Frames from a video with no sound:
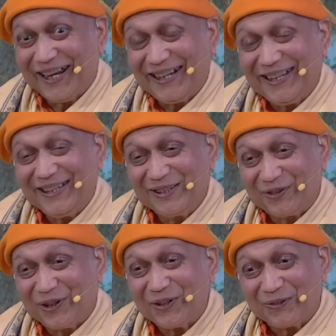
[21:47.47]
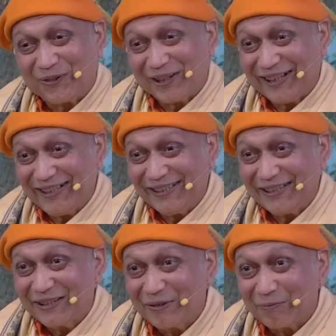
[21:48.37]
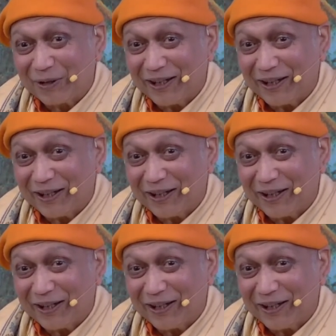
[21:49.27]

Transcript: so that is what friends